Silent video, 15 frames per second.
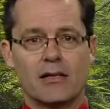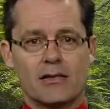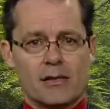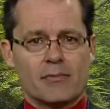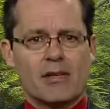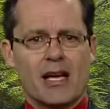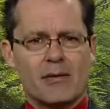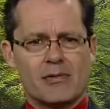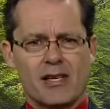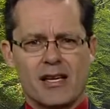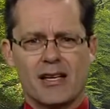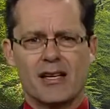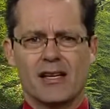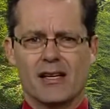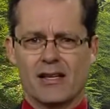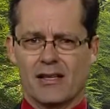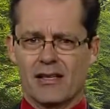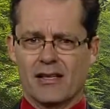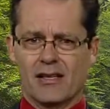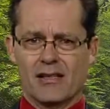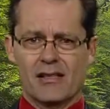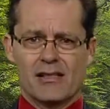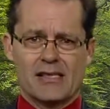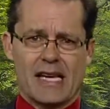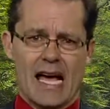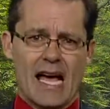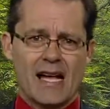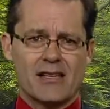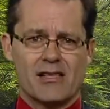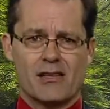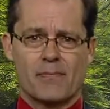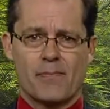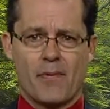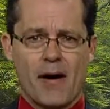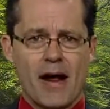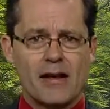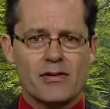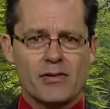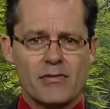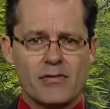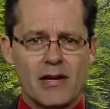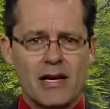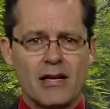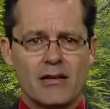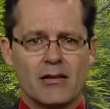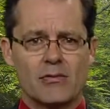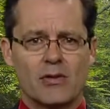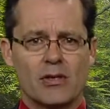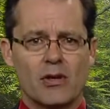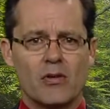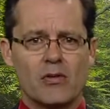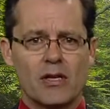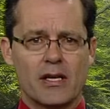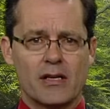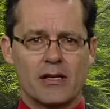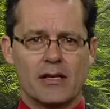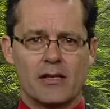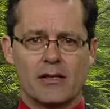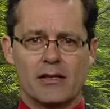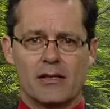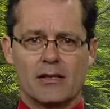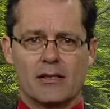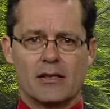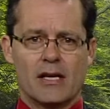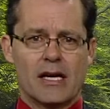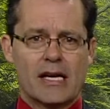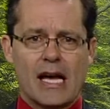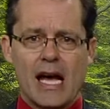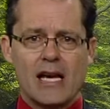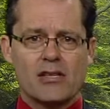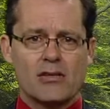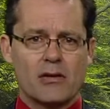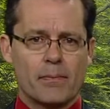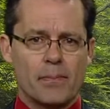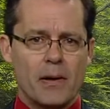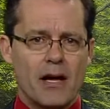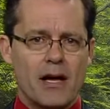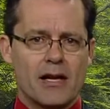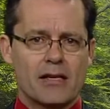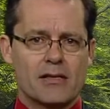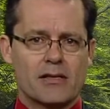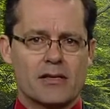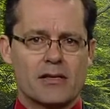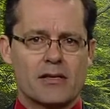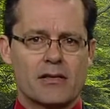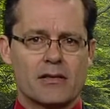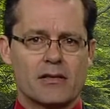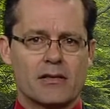sometimes they just dance and prance around with only an occasional punch.